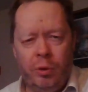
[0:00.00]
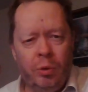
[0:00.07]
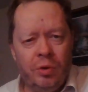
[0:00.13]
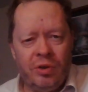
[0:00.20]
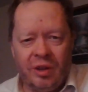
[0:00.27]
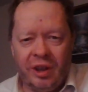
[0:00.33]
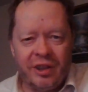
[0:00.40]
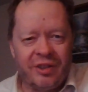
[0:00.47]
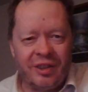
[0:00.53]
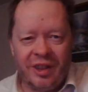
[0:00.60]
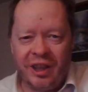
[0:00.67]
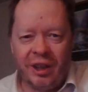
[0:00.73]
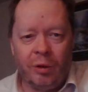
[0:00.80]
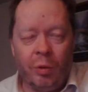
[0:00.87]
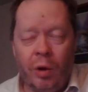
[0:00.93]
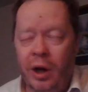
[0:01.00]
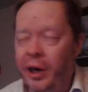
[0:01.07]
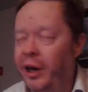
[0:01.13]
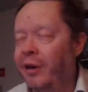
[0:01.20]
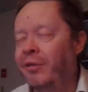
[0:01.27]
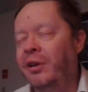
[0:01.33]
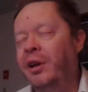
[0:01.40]
who's listening,
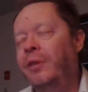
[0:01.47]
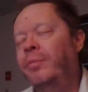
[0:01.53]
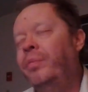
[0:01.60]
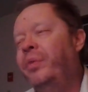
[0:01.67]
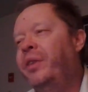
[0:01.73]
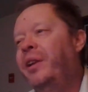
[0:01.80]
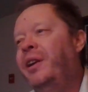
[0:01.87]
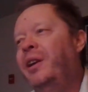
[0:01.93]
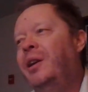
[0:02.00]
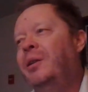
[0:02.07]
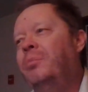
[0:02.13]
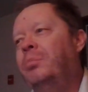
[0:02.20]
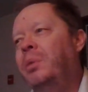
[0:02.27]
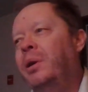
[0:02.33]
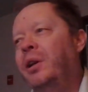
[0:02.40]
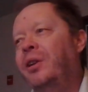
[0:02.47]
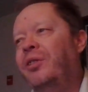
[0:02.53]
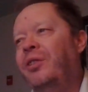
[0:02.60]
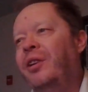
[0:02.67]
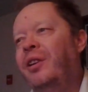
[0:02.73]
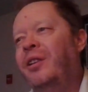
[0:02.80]
whatever. But